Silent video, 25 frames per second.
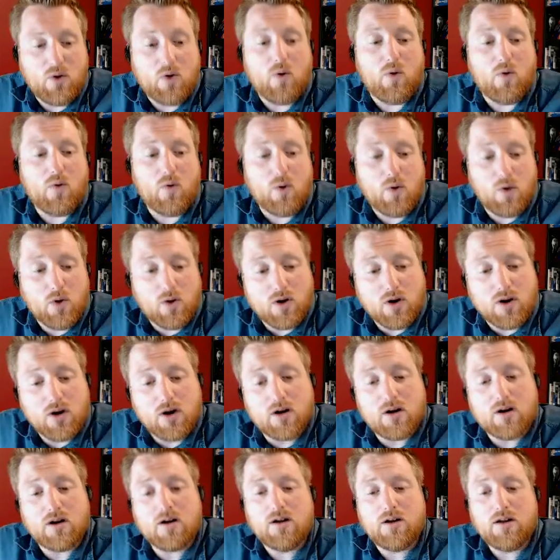
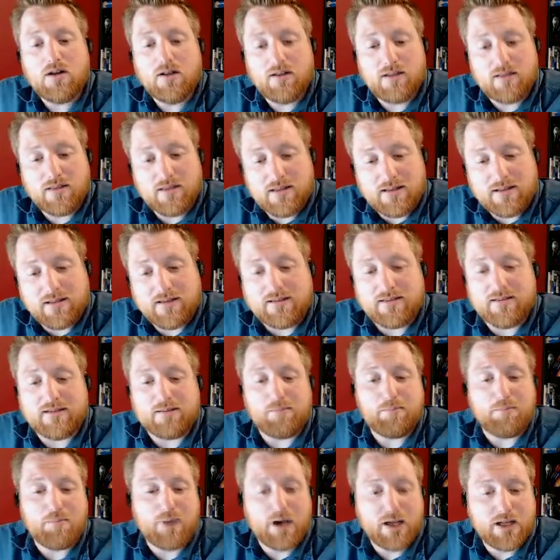or this is a
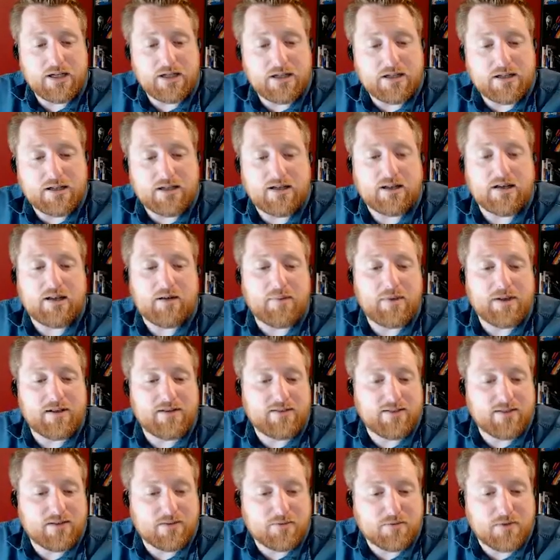button.
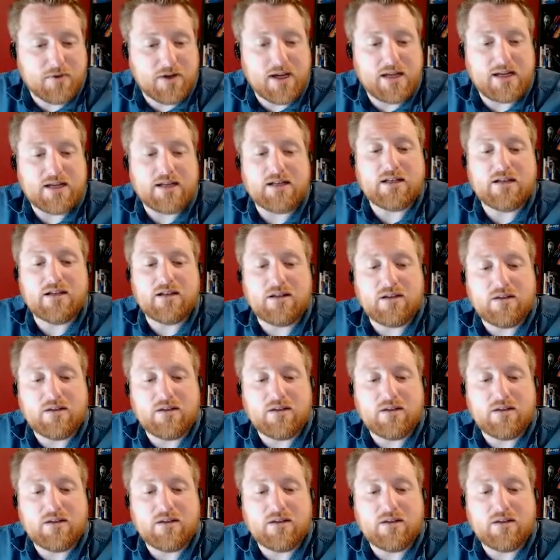Commence the rite.